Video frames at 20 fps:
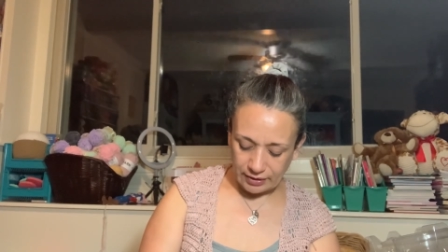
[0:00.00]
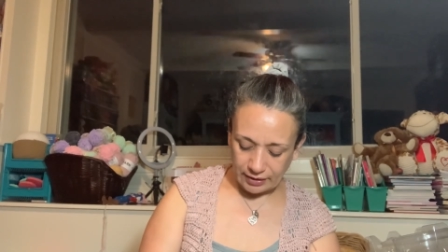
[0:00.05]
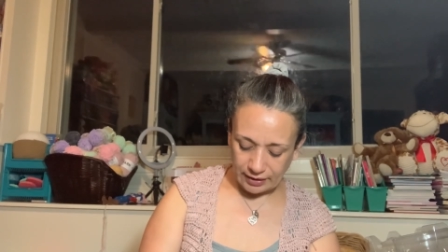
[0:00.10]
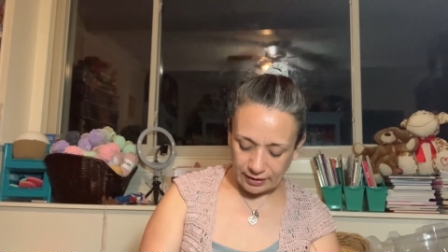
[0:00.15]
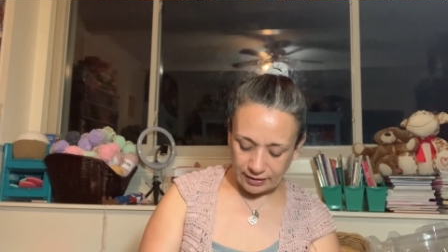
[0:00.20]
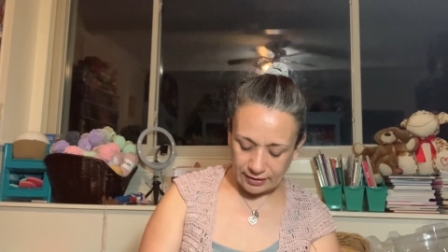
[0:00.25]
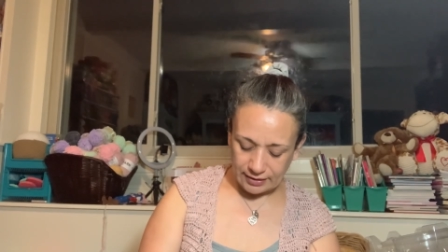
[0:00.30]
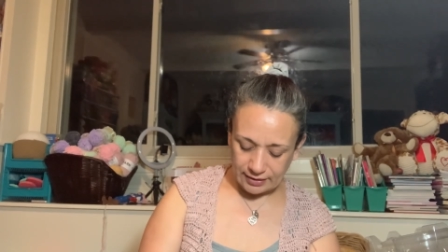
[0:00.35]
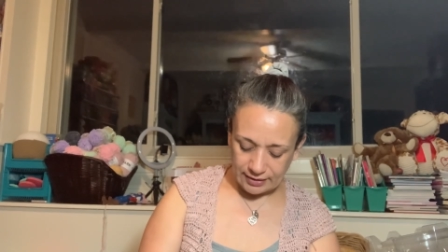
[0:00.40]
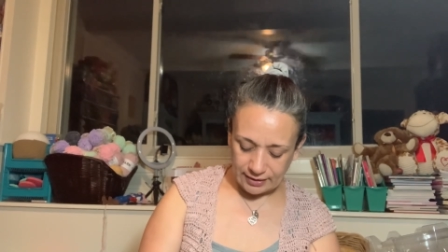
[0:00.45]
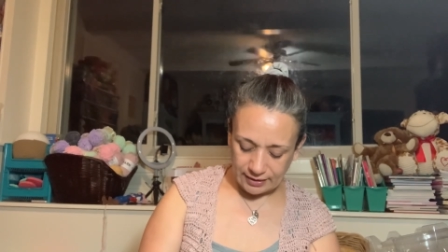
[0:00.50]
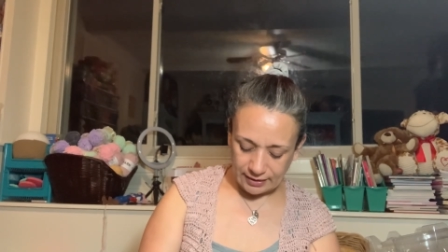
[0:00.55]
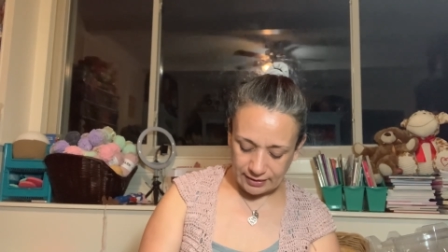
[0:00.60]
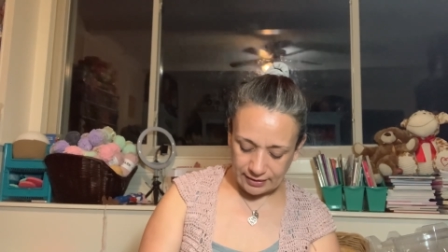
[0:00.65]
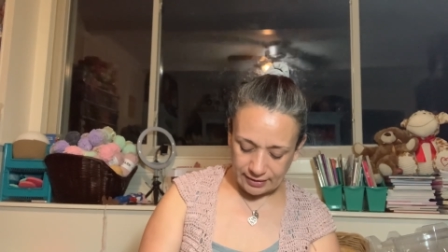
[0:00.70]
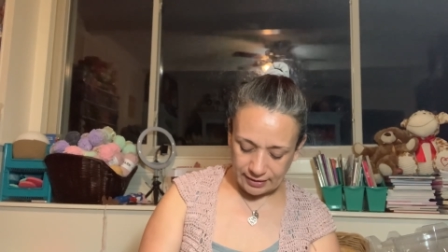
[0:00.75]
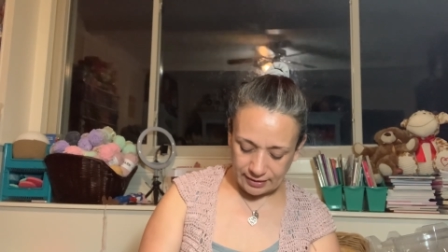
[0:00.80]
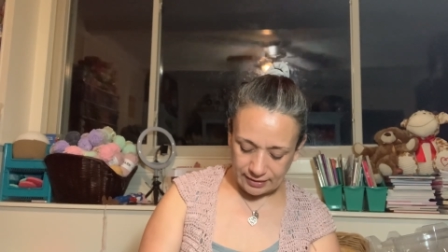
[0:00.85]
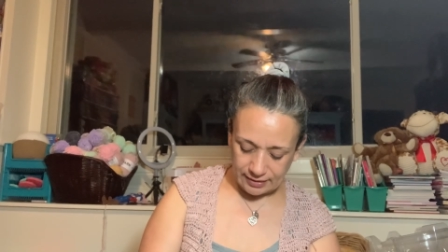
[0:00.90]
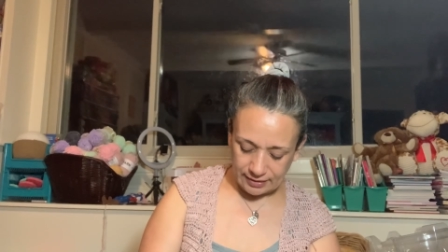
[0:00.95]
And it says
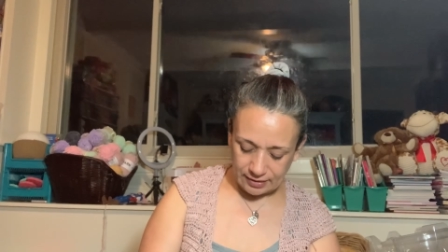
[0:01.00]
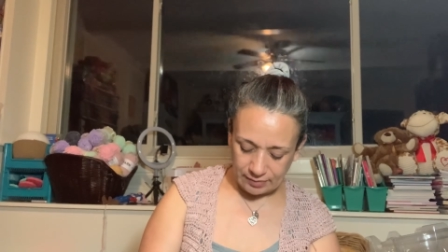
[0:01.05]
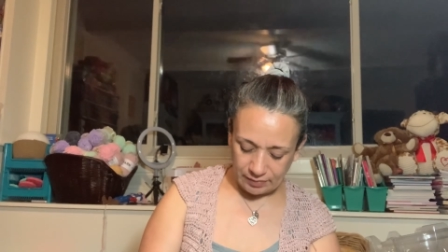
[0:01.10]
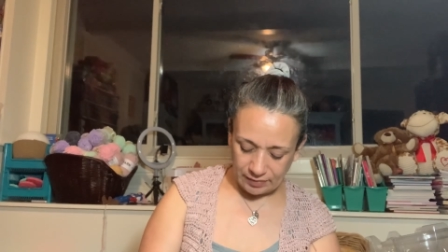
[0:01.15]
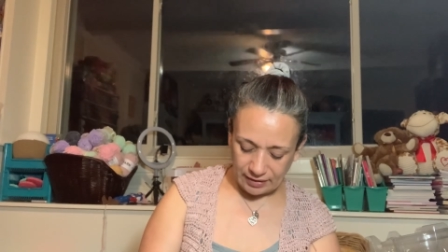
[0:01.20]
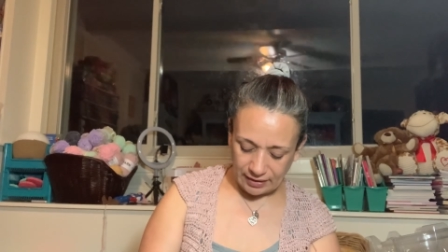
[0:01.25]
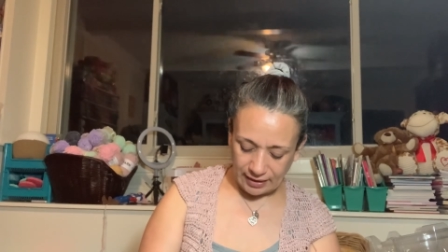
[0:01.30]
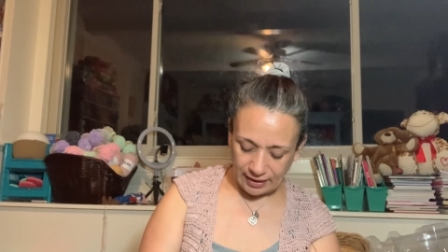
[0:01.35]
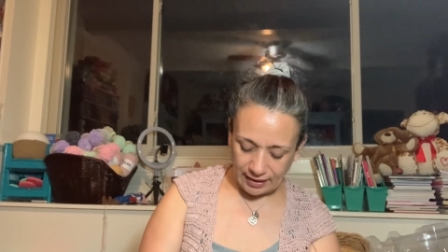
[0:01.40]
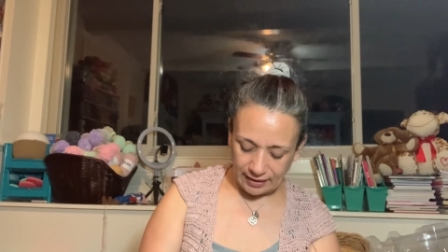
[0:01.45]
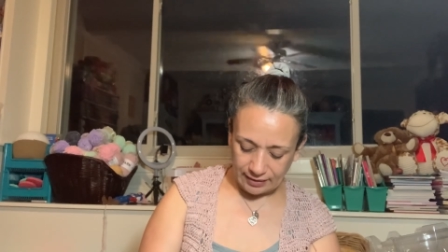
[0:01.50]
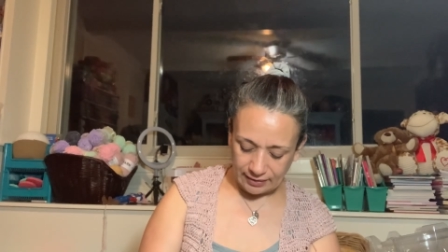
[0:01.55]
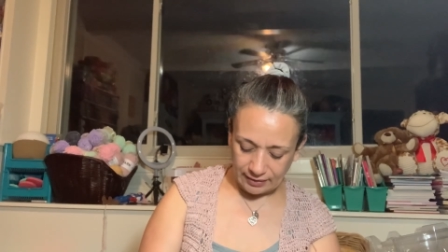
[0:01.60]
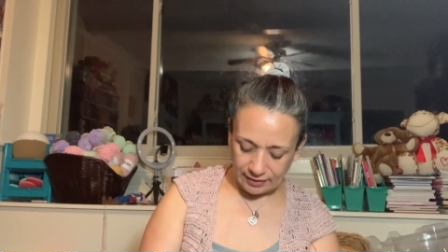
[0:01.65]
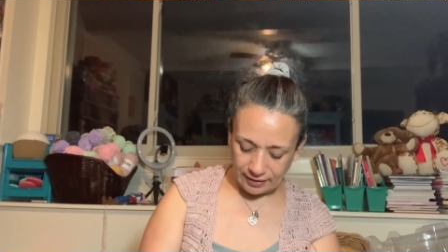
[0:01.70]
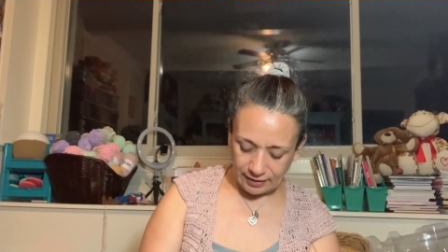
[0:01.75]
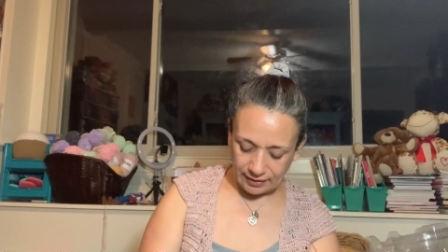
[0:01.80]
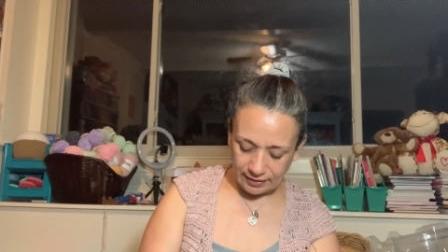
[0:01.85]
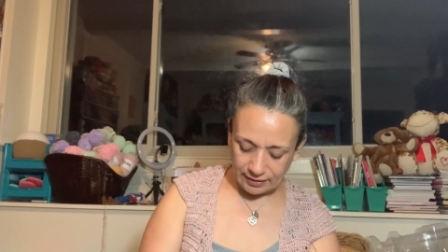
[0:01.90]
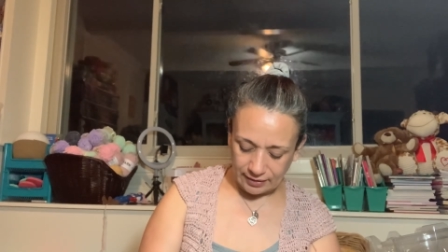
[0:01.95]
that it's been
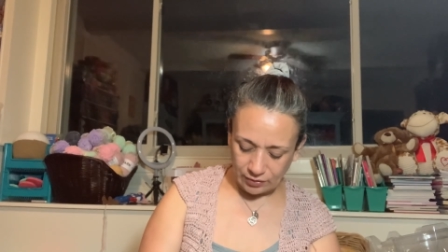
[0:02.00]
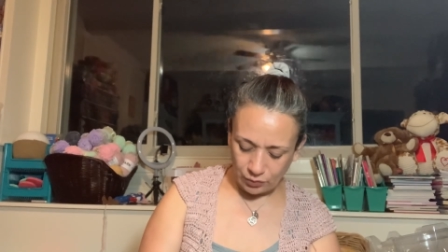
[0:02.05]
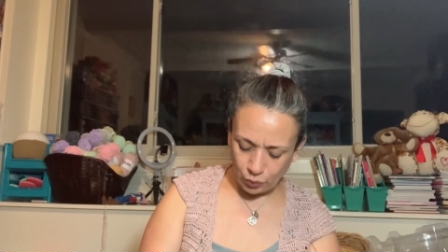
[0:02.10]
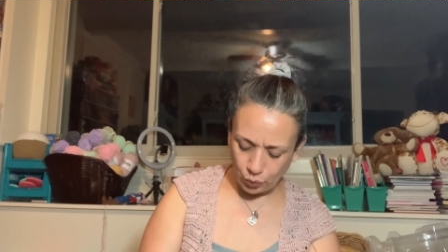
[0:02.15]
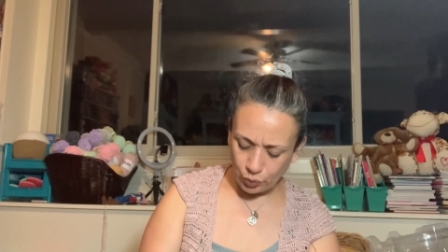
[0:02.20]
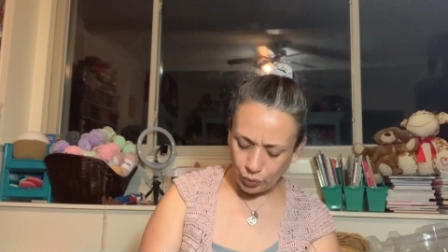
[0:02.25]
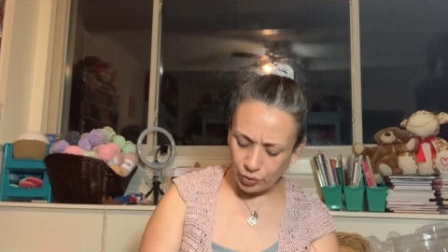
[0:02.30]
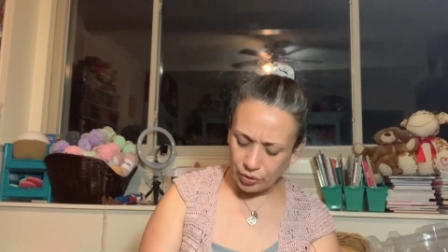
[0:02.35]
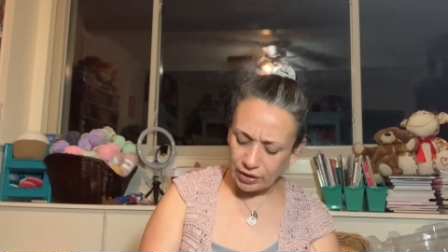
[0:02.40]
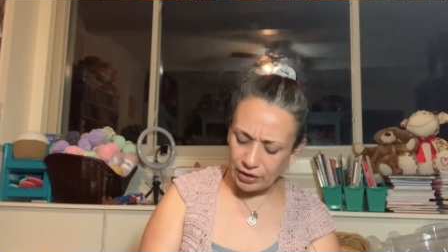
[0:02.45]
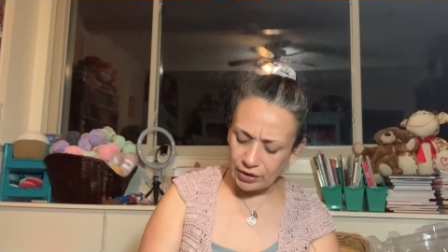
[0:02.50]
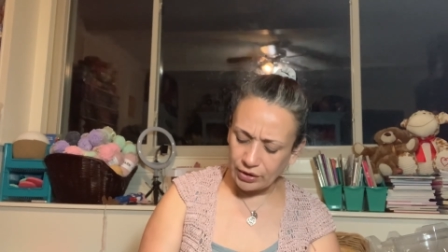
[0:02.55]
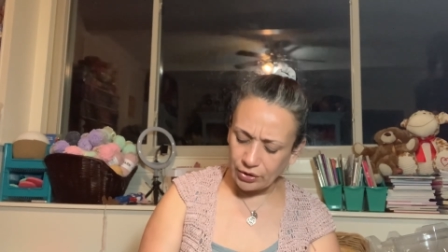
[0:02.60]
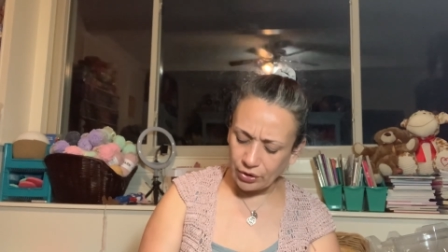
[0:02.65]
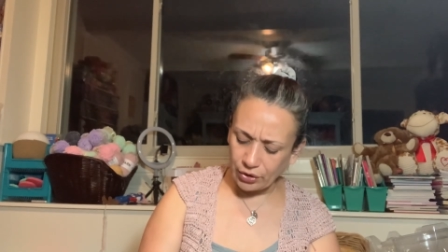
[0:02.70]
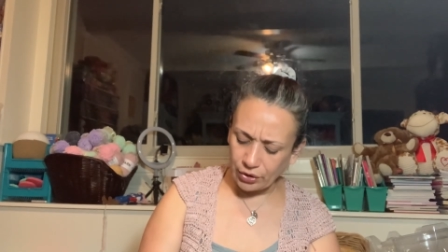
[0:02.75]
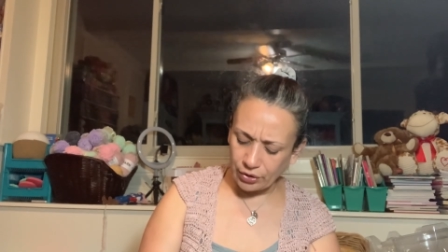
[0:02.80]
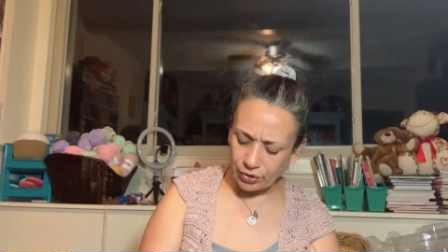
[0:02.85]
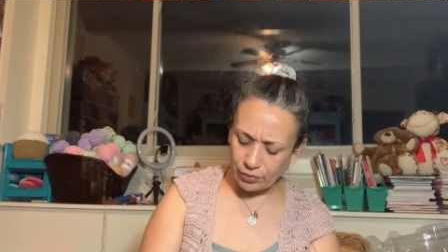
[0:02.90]
hand-dyed in Rudy Yard,